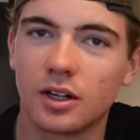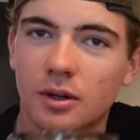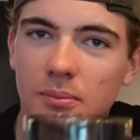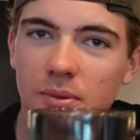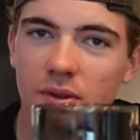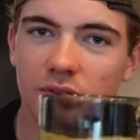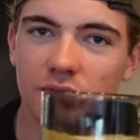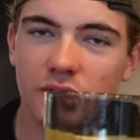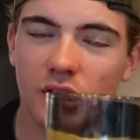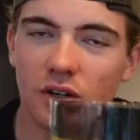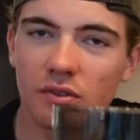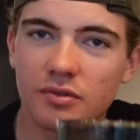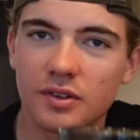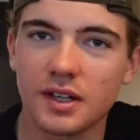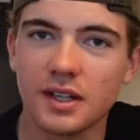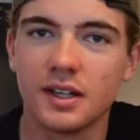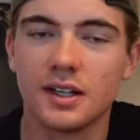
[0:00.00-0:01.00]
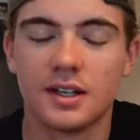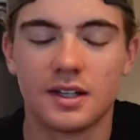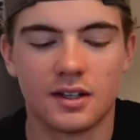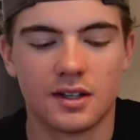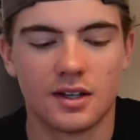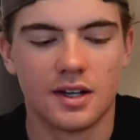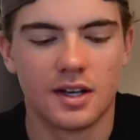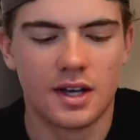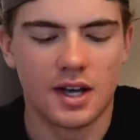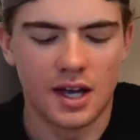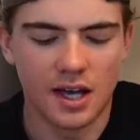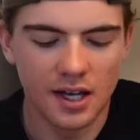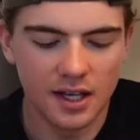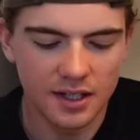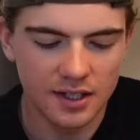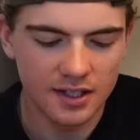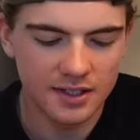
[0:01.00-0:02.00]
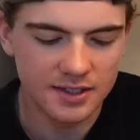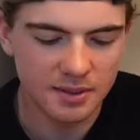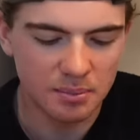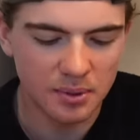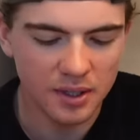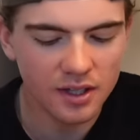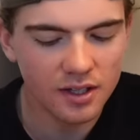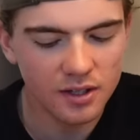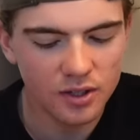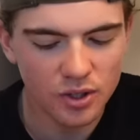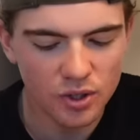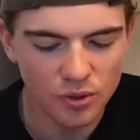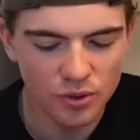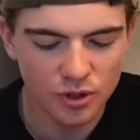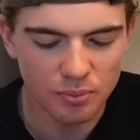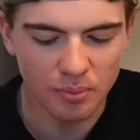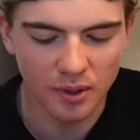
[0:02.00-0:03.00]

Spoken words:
cup of coffee. And it's a pretty huge